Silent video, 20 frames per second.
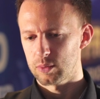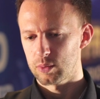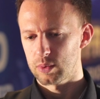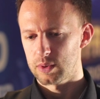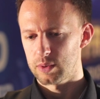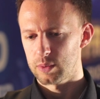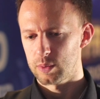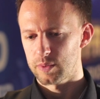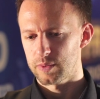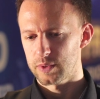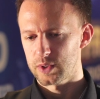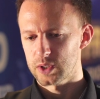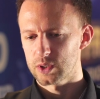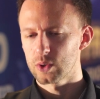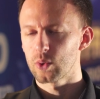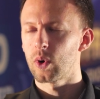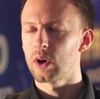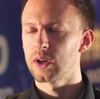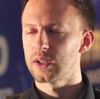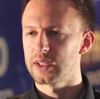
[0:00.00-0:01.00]
We, were just
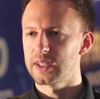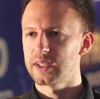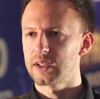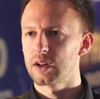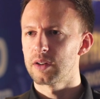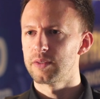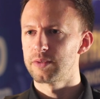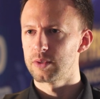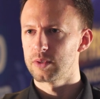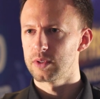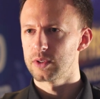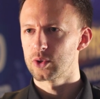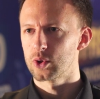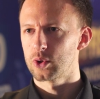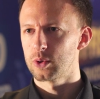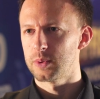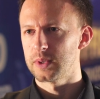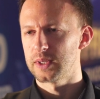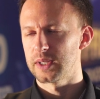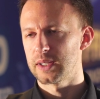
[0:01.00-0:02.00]
quietly going through the
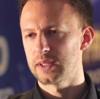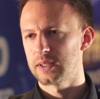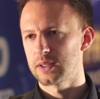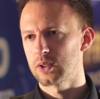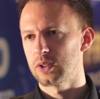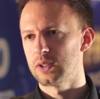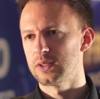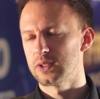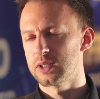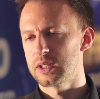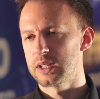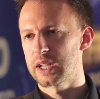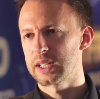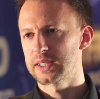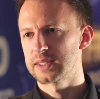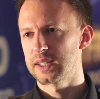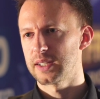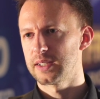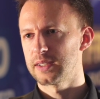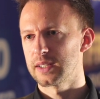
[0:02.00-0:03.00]
tournament and got into the
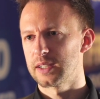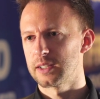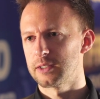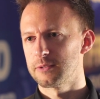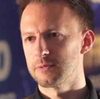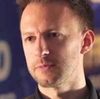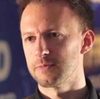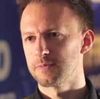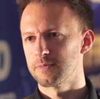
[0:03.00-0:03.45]
last eight now.